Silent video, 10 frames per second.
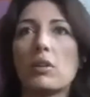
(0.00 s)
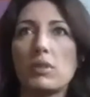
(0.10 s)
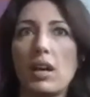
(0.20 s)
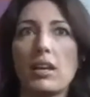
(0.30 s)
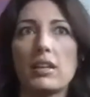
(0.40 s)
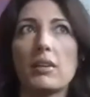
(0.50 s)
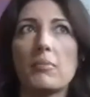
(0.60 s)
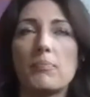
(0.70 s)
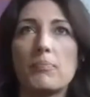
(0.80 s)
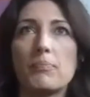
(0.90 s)
like
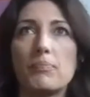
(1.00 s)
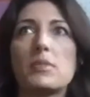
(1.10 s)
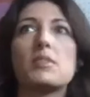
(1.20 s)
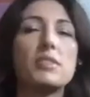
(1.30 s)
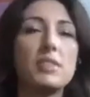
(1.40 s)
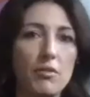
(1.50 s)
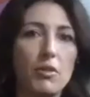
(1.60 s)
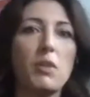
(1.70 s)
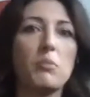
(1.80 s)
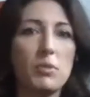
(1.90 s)
Steve
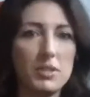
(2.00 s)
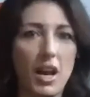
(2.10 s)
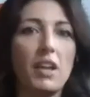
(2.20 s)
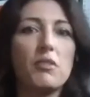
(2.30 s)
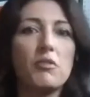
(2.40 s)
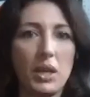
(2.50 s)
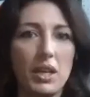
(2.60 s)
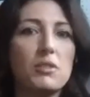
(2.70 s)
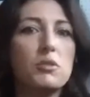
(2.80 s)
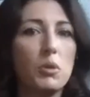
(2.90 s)
Redmond was kind of
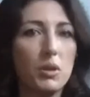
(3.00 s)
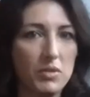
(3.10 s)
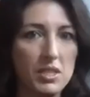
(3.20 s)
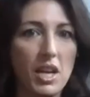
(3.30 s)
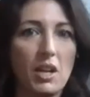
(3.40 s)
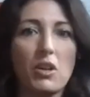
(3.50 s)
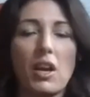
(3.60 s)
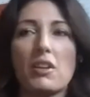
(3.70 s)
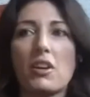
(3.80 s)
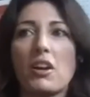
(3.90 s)
being sort of the
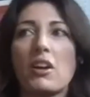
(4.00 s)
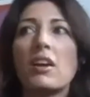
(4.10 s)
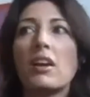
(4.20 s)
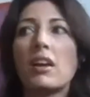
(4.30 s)
decorator.